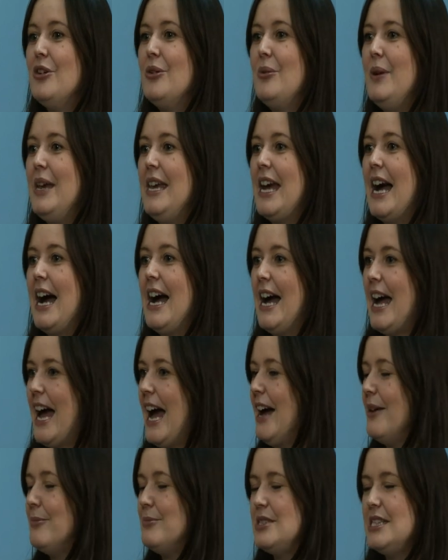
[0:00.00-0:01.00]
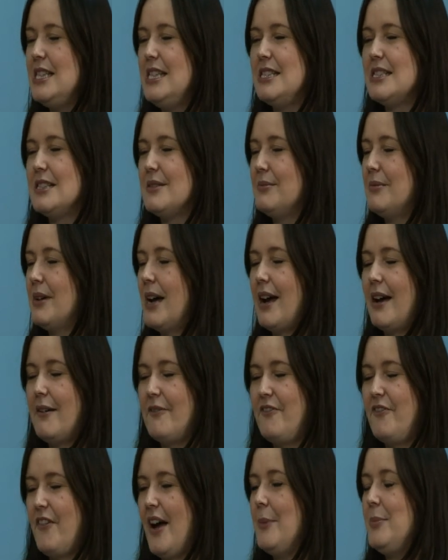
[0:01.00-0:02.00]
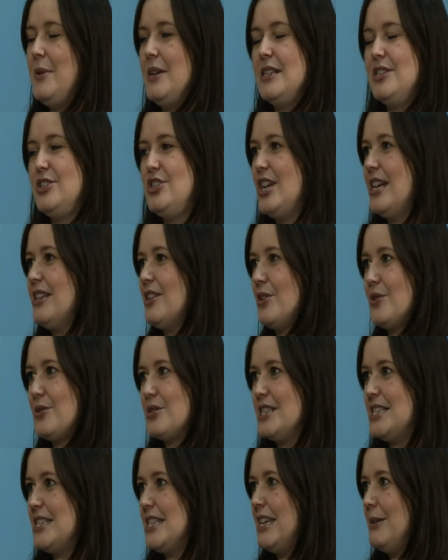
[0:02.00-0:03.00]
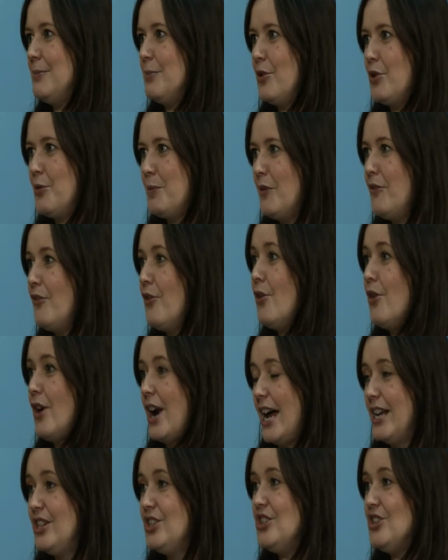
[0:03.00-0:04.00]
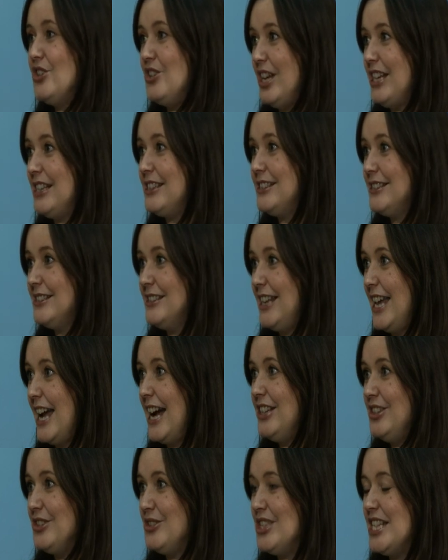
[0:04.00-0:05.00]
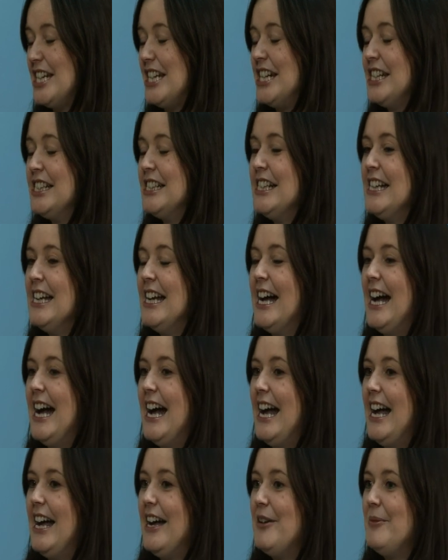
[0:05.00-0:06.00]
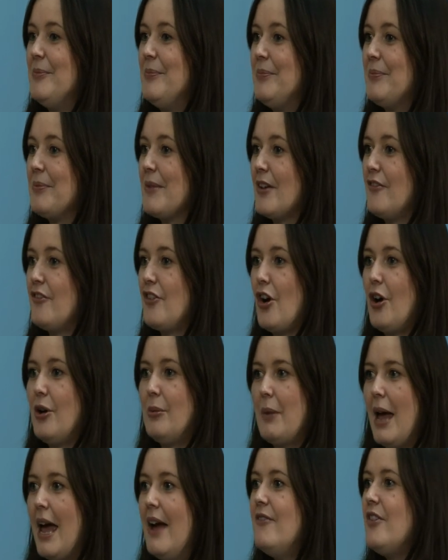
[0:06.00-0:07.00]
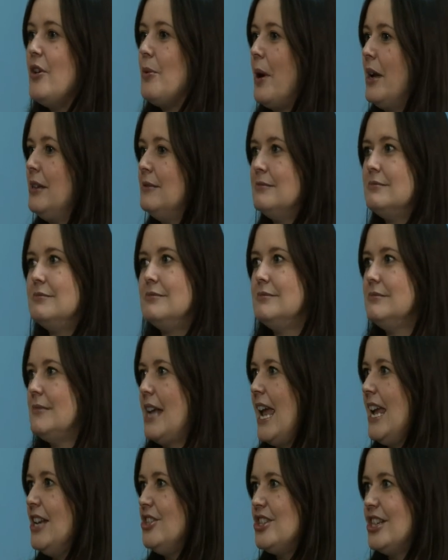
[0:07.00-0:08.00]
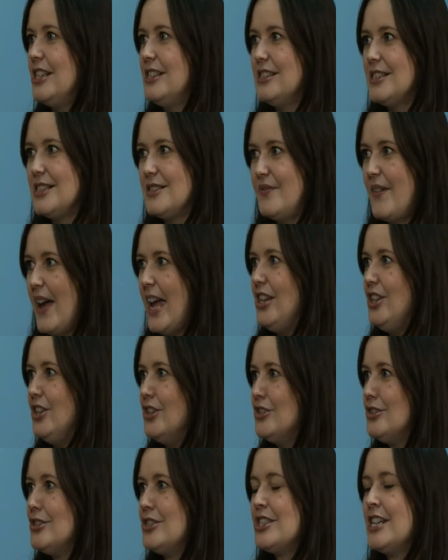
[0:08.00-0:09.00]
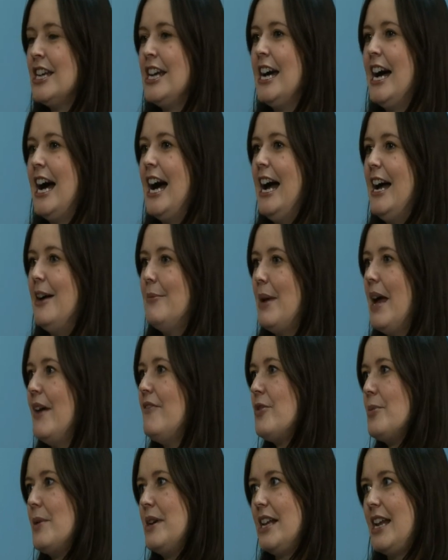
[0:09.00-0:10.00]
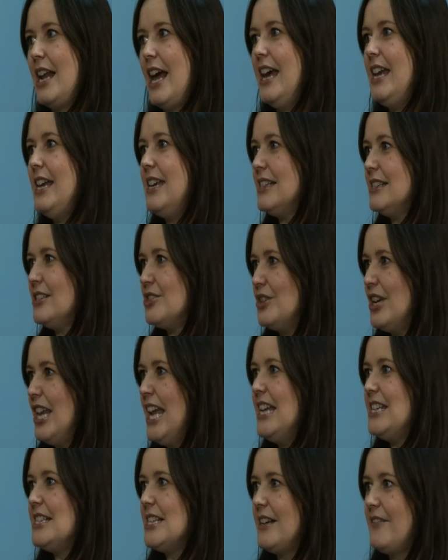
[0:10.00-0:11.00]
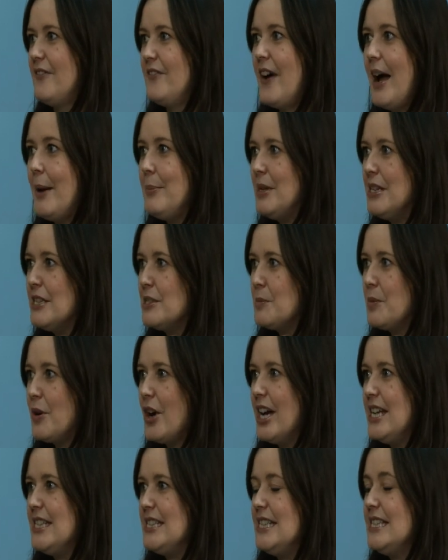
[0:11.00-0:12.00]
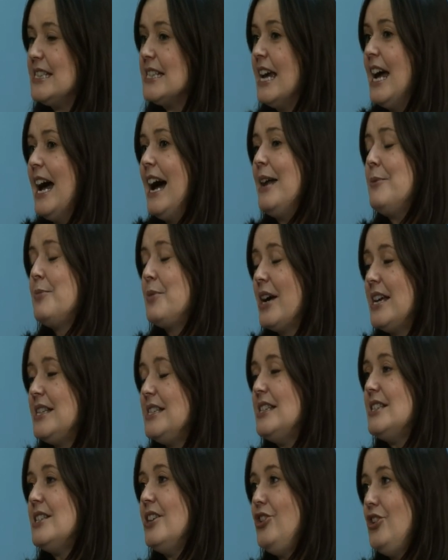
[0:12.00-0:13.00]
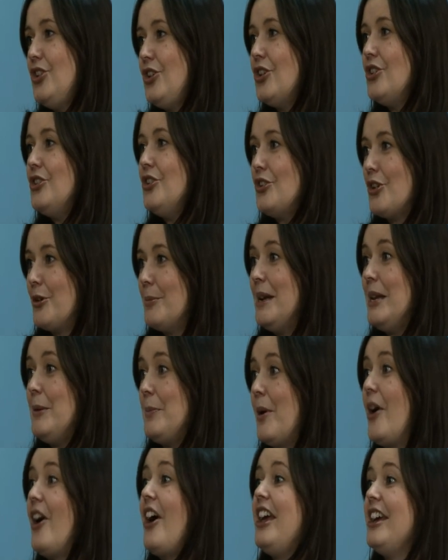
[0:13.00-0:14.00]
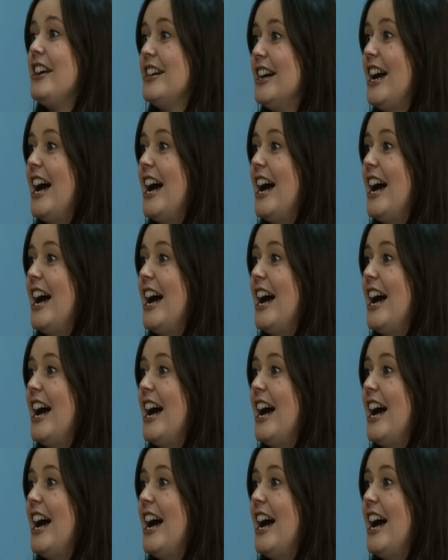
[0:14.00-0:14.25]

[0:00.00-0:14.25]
We see some fabulous generosity both before and during the annual dinner from everyone, agents, venues, everyone alike, donating fabulous prizes and prizes that you couldn't normally buy